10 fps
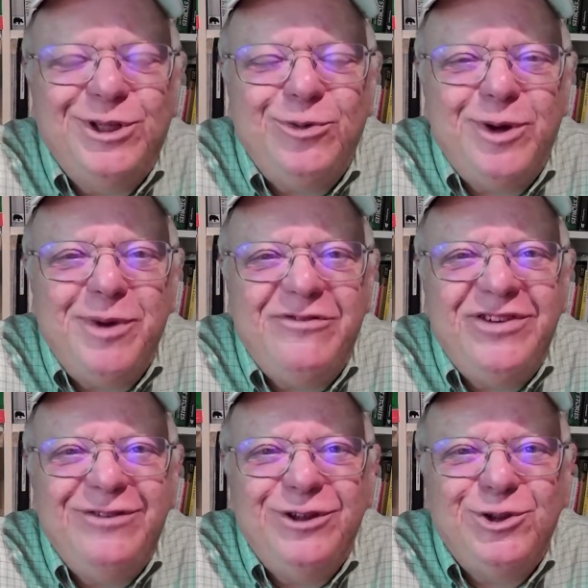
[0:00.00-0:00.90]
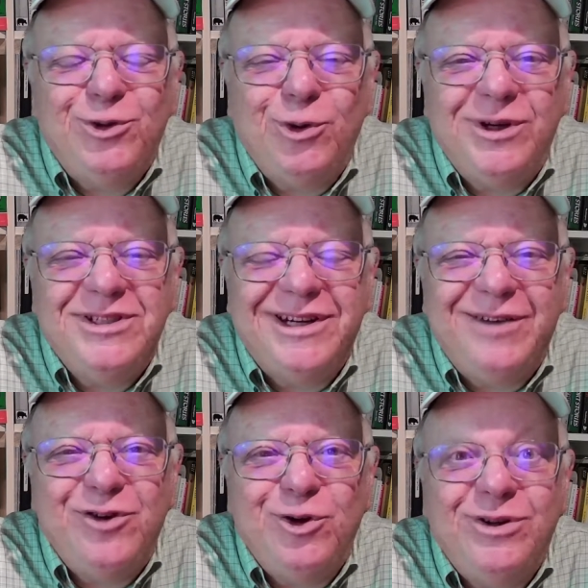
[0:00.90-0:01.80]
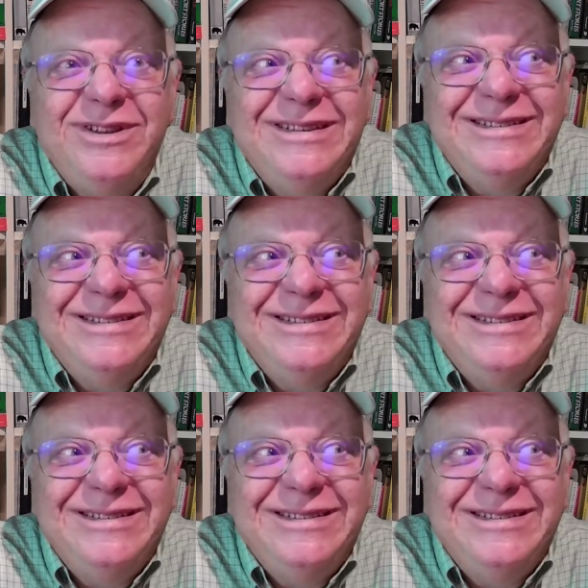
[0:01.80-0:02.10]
but it's one of my favorite stories that I've heard